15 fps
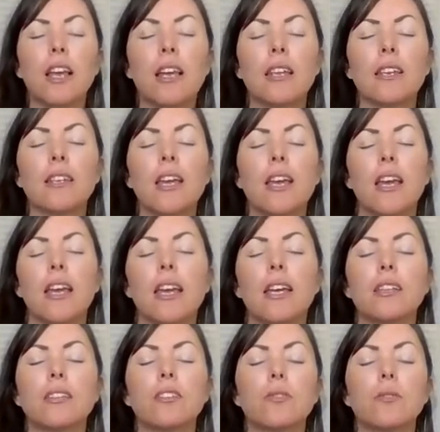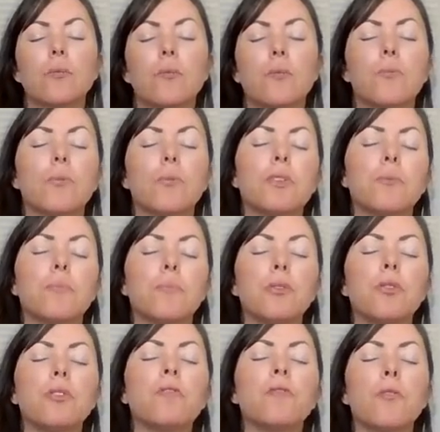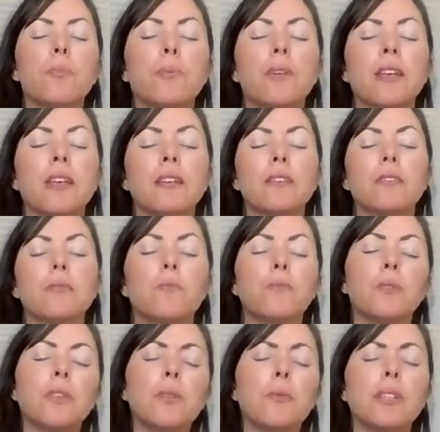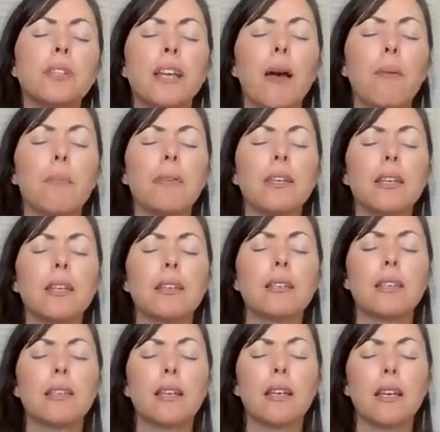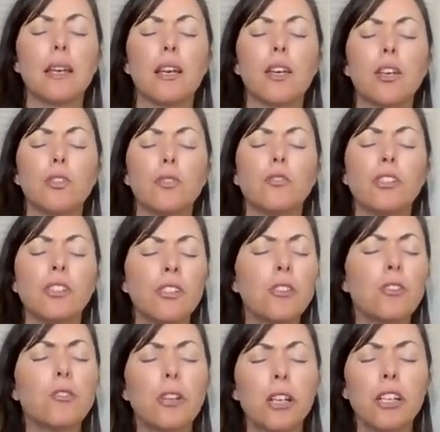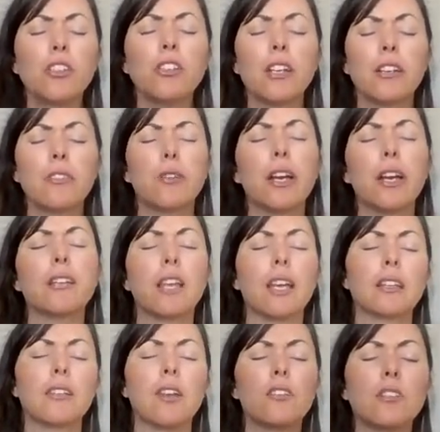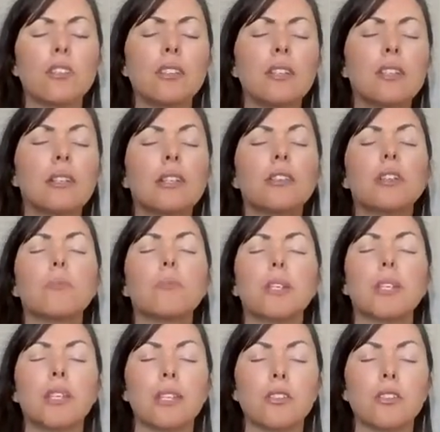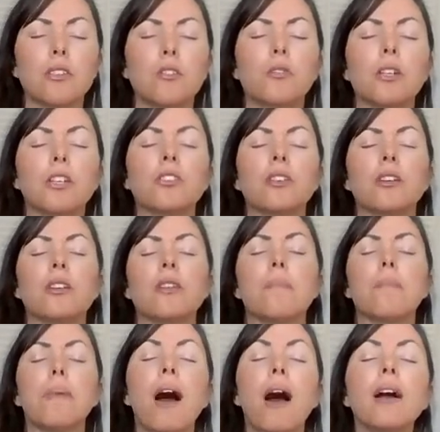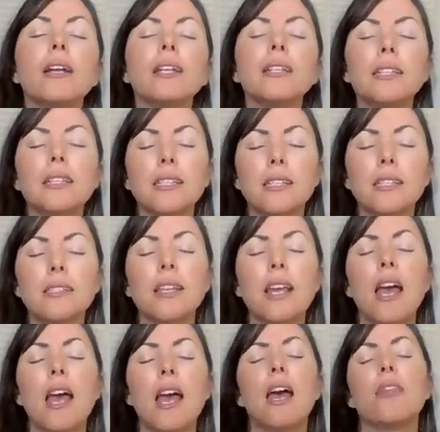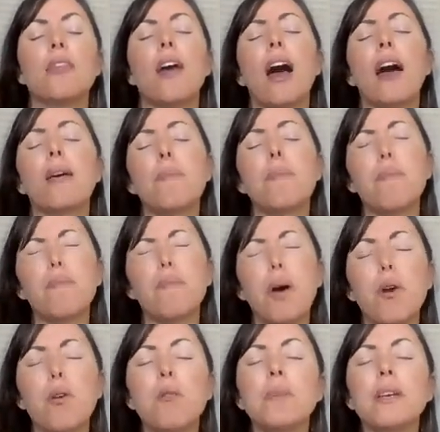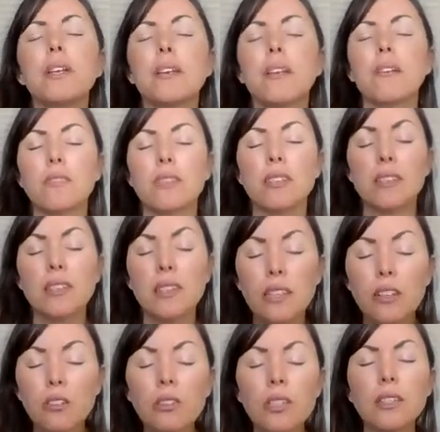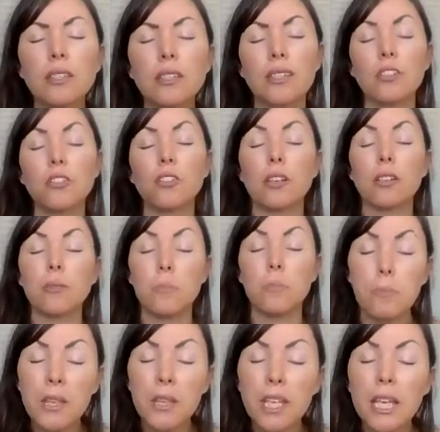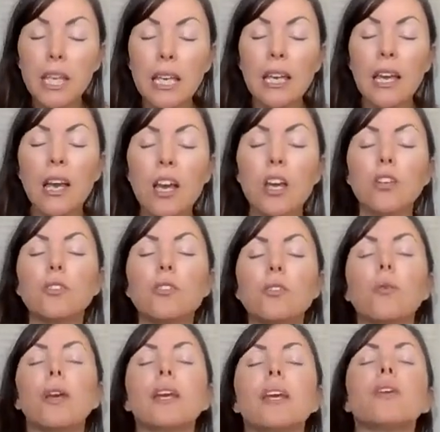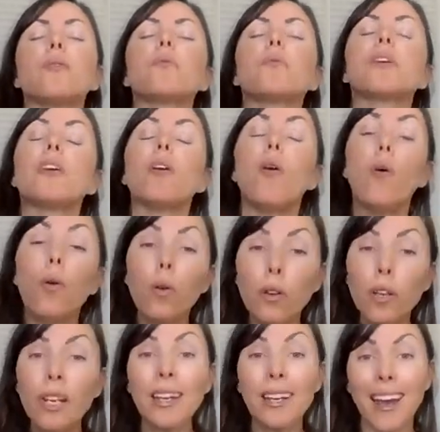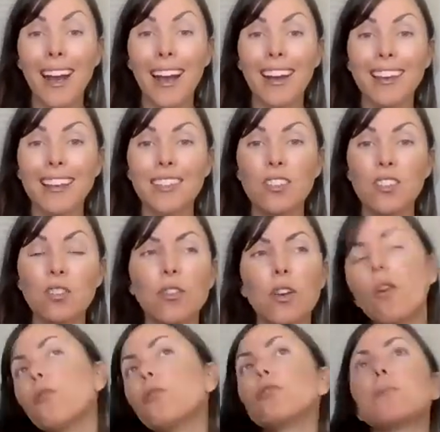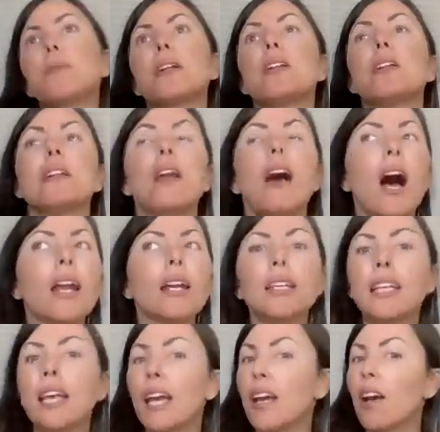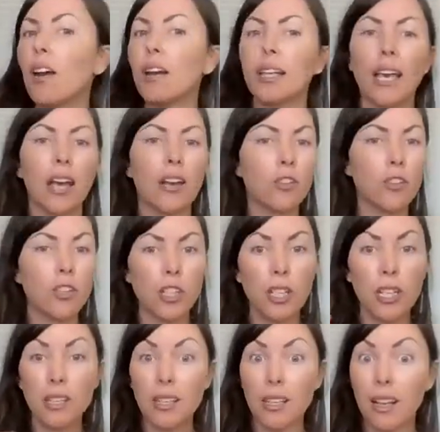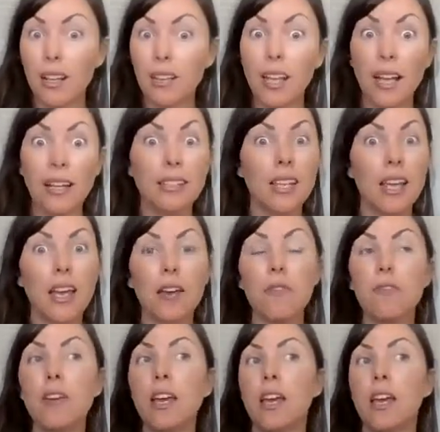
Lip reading: And it's really beautiful because really what's happening is like a huge integration, right? Like not just a clearing, but an integration. And the body needs that moment of stillness to just be so it can reorganize. You know, there's been a lot of chaotic energy in the collective.